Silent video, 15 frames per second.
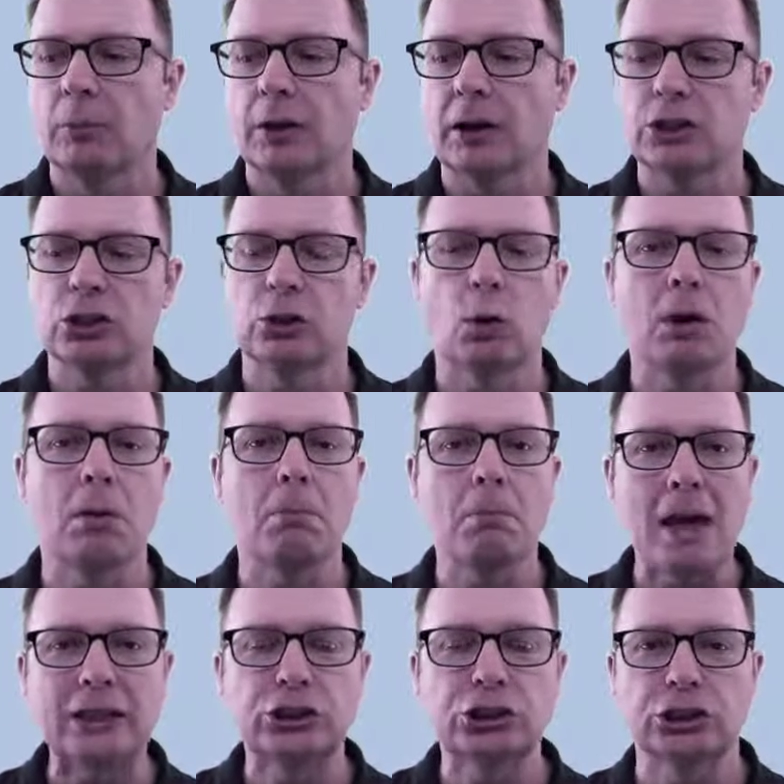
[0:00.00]
but I just want to
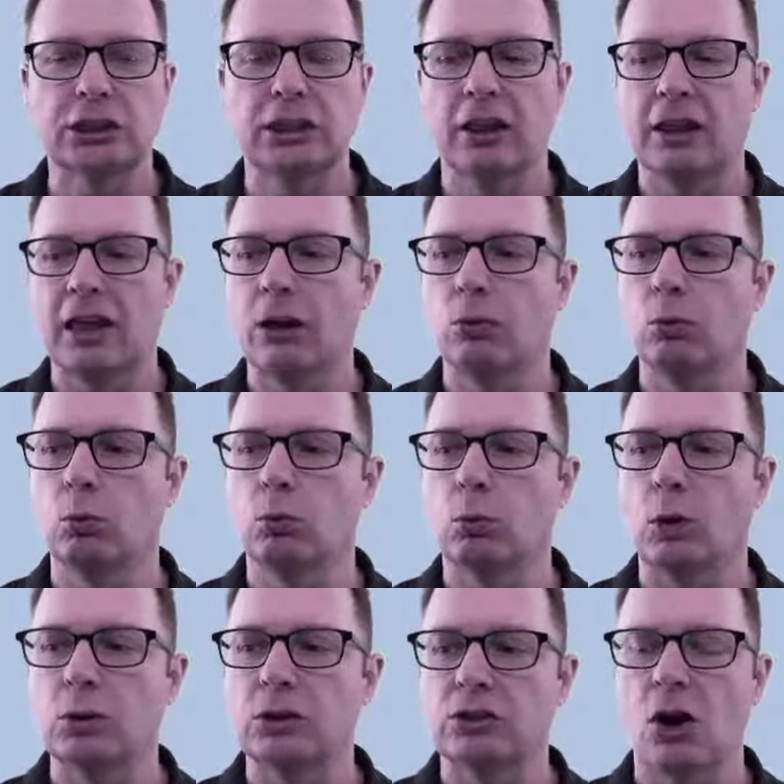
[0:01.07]
mention that
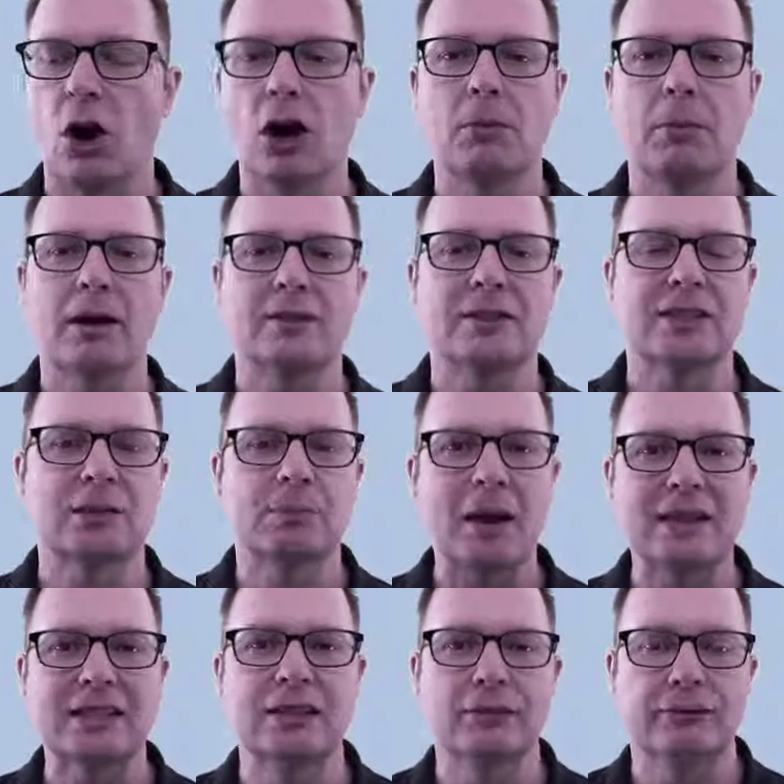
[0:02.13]
when we talk about
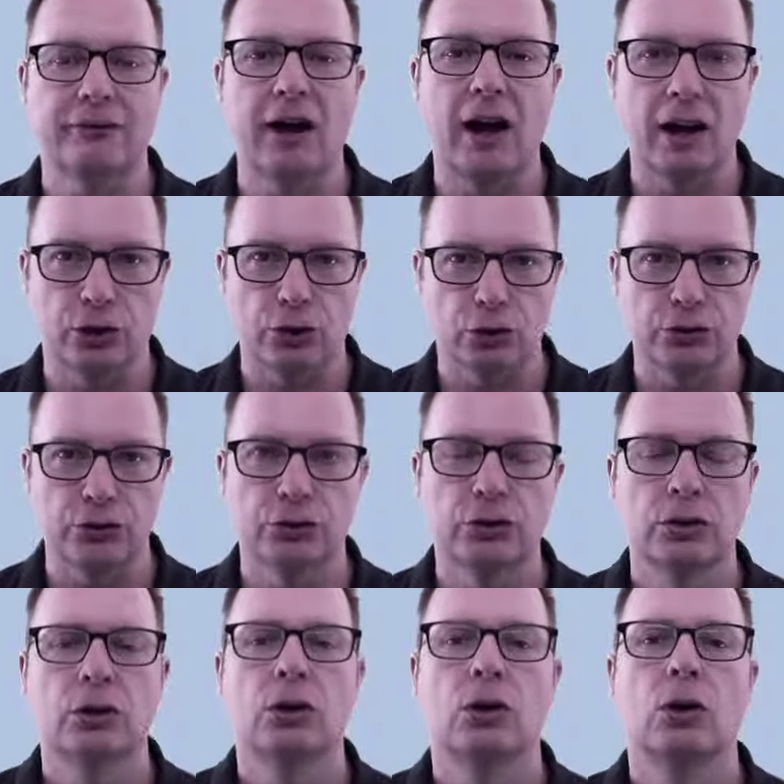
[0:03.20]

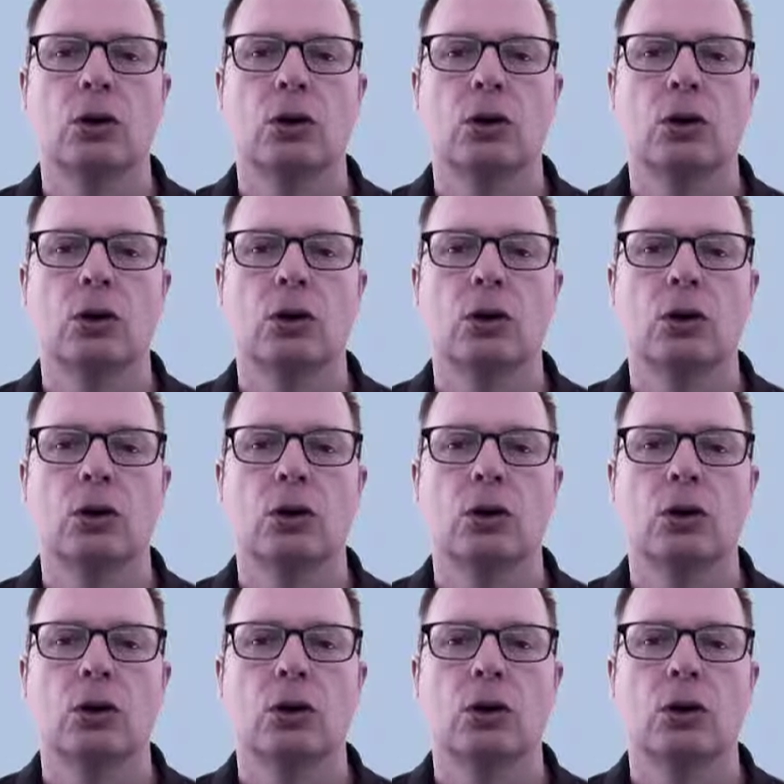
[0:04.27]
specifiers,